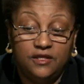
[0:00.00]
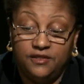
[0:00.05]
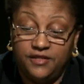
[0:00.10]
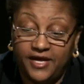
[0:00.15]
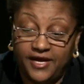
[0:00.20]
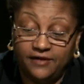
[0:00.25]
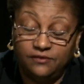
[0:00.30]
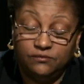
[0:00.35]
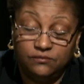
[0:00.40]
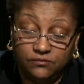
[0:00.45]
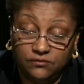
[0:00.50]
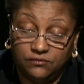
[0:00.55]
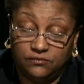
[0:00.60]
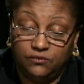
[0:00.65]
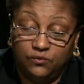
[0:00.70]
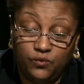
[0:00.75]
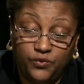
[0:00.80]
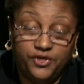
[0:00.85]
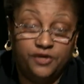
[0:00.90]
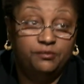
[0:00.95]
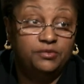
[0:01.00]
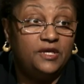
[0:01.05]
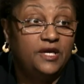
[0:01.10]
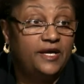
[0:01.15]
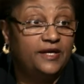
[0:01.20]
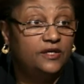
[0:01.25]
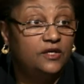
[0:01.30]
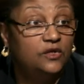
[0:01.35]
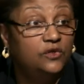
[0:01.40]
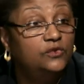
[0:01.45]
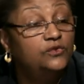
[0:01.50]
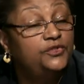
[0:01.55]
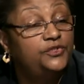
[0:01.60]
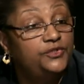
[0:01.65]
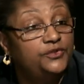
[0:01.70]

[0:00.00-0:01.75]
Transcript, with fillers: that we apply goals